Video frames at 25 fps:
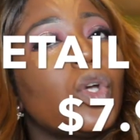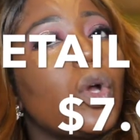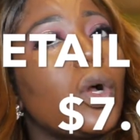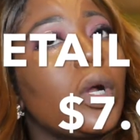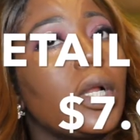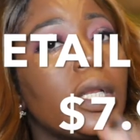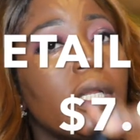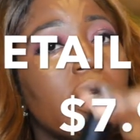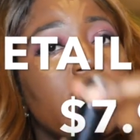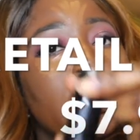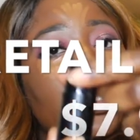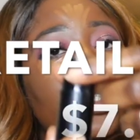
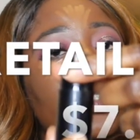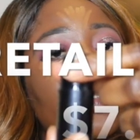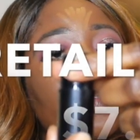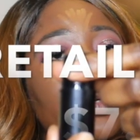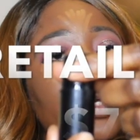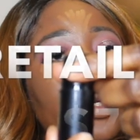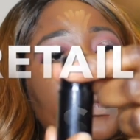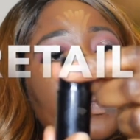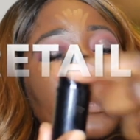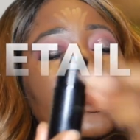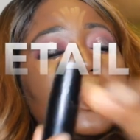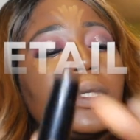Chocolate
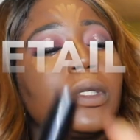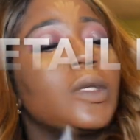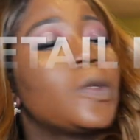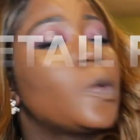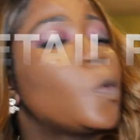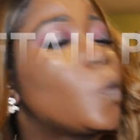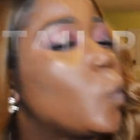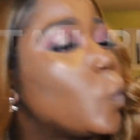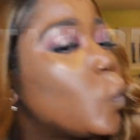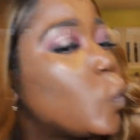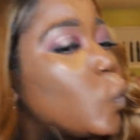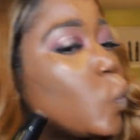Dripped
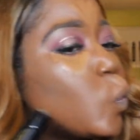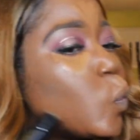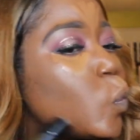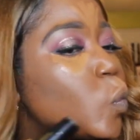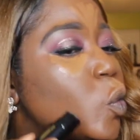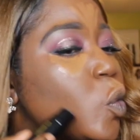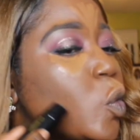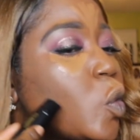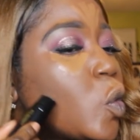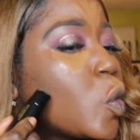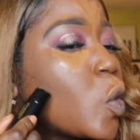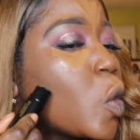
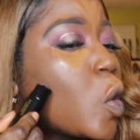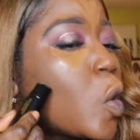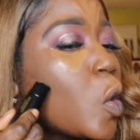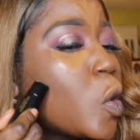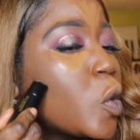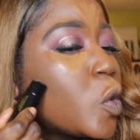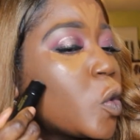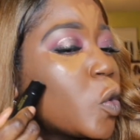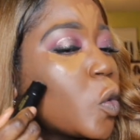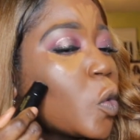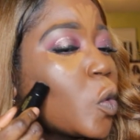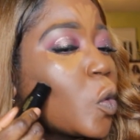to
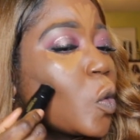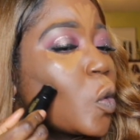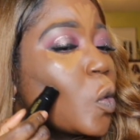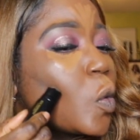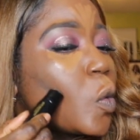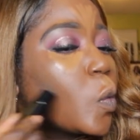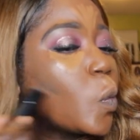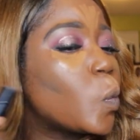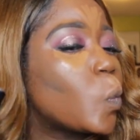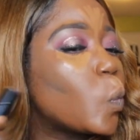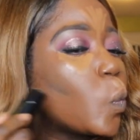contour.